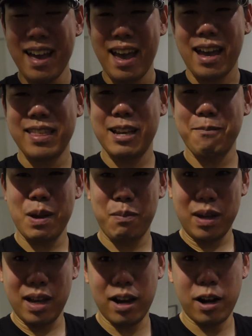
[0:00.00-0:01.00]
and then
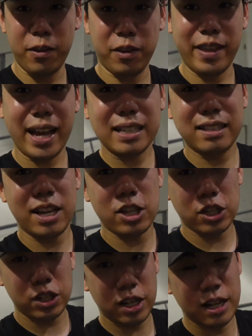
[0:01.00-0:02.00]
maybe on the next
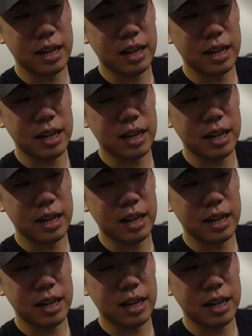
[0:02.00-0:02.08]
session,